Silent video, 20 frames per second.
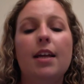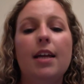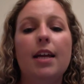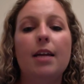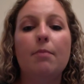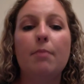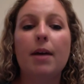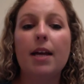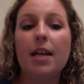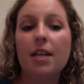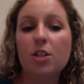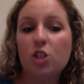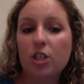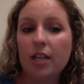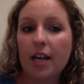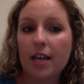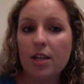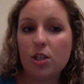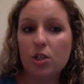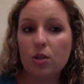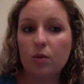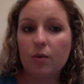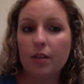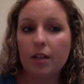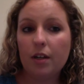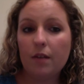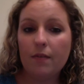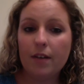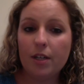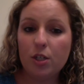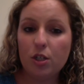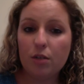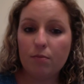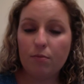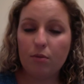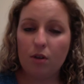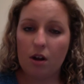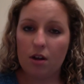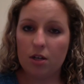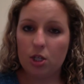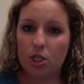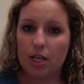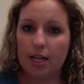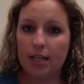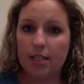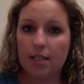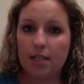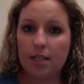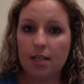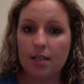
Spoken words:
and my educational innovation project